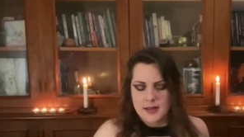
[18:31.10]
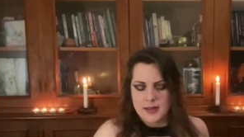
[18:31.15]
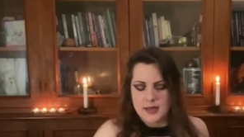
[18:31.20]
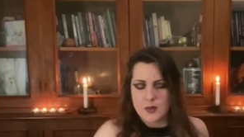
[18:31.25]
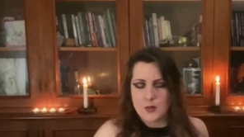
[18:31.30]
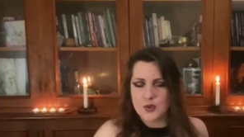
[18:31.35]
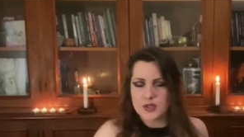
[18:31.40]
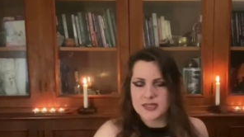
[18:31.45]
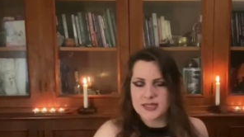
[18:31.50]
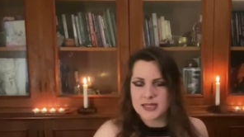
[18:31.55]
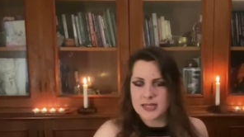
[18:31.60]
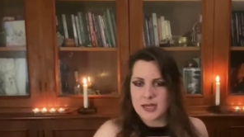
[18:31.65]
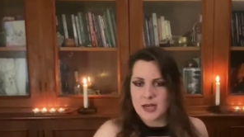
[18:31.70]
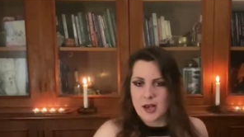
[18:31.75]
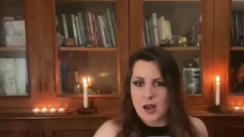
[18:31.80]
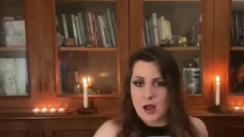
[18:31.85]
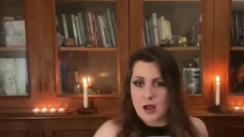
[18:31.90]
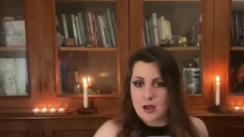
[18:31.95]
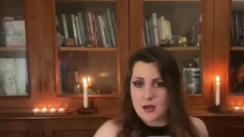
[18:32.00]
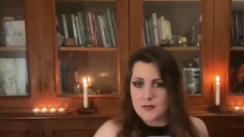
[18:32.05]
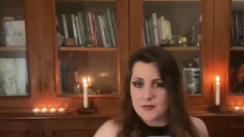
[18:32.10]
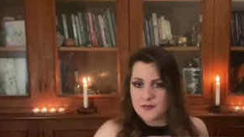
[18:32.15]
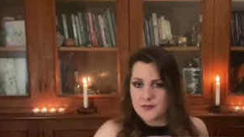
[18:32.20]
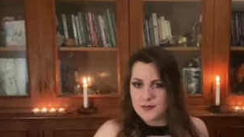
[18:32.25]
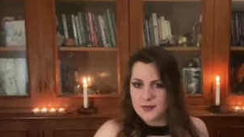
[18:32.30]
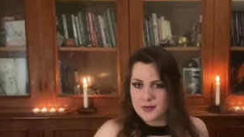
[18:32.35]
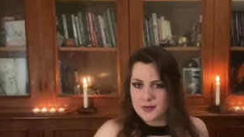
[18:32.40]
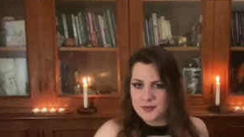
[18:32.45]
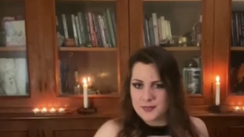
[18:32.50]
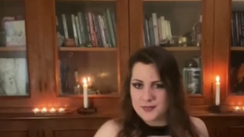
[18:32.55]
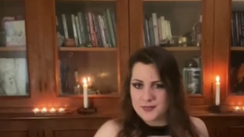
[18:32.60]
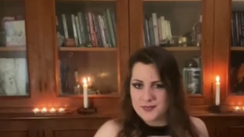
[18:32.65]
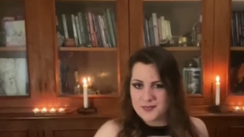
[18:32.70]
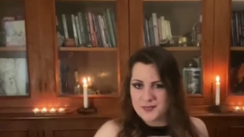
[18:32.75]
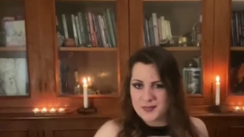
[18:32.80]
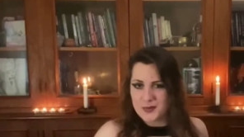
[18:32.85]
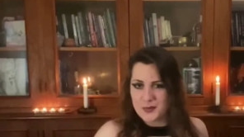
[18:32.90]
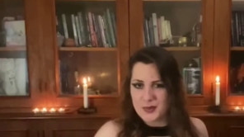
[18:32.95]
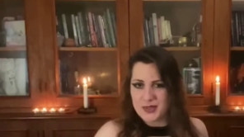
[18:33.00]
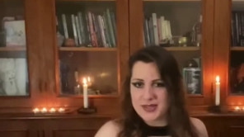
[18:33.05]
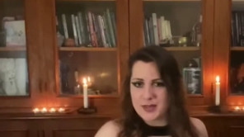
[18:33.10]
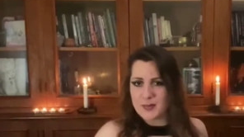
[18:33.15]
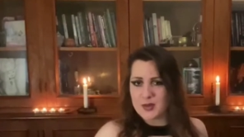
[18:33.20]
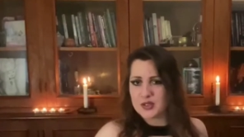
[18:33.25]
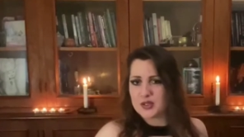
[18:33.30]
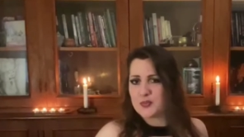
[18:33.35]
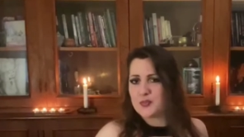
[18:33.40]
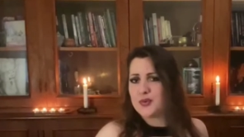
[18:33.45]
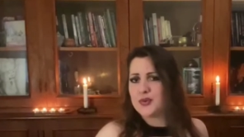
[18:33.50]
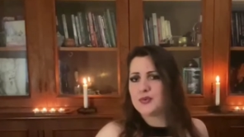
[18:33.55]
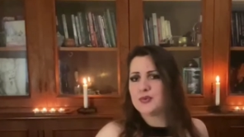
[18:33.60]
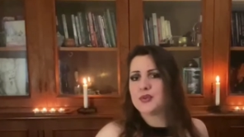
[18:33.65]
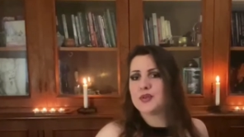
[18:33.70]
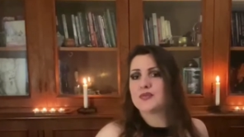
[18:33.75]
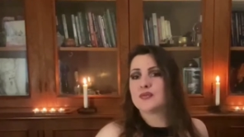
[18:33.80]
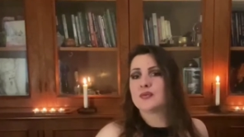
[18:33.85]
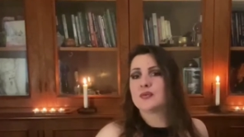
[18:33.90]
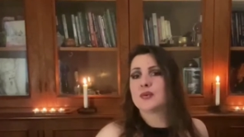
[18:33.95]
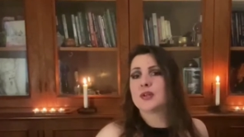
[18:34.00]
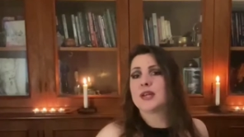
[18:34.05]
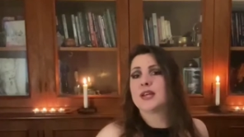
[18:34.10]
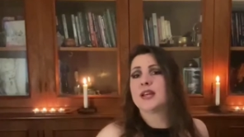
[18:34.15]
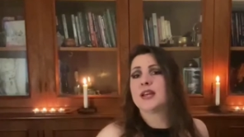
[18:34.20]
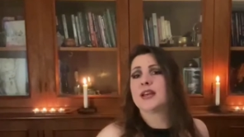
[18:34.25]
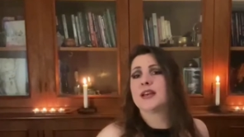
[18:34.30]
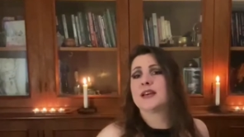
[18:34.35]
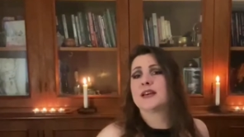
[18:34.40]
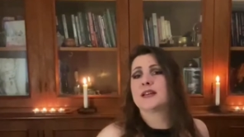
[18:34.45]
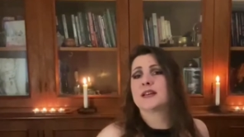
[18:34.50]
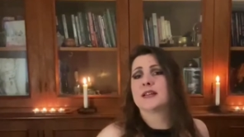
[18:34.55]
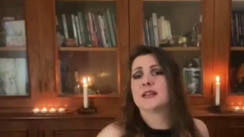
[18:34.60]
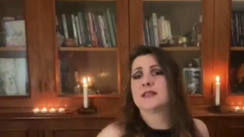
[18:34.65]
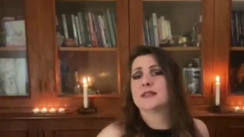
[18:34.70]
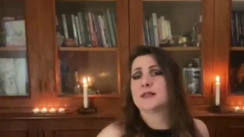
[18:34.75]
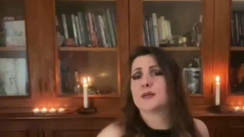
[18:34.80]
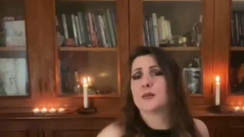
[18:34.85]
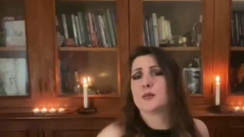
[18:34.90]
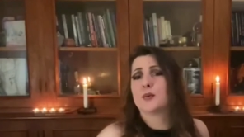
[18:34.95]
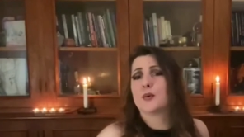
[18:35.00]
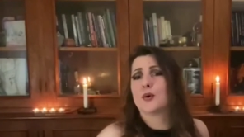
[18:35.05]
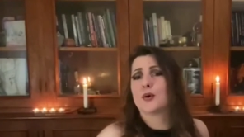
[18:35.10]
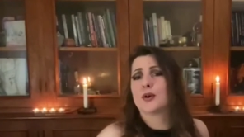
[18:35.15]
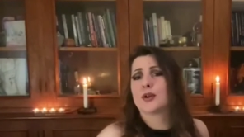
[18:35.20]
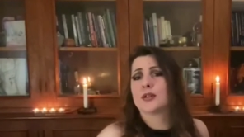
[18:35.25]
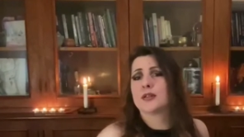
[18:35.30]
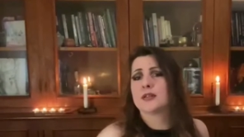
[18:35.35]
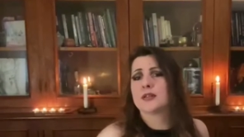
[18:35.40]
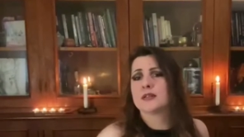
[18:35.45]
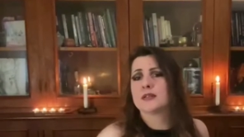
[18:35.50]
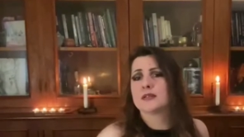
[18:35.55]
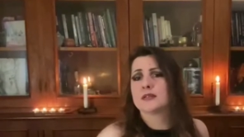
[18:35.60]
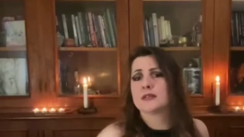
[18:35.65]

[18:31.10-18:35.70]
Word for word: He was in love with the most beautiful girl in the world,